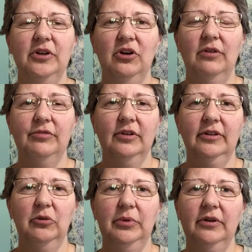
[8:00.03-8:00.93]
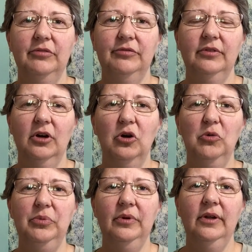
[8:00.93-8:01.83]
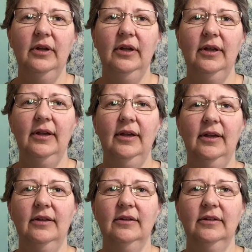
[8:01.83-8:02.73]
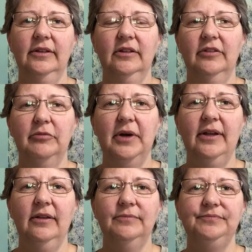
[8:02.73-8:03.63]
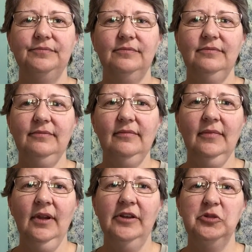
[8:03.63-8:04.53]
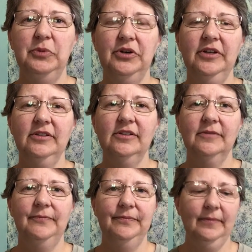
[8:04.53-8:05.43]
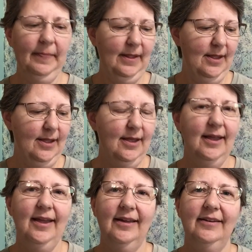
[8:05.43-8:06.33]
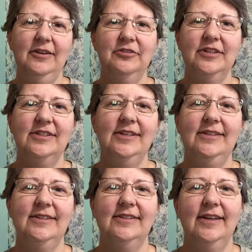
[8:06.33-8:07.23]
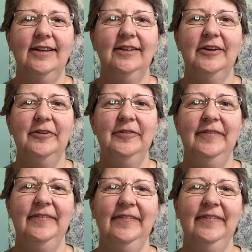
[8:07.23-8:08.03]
wanted to offer a little bit of hope and a little of my experience. And here is Sid to say hello.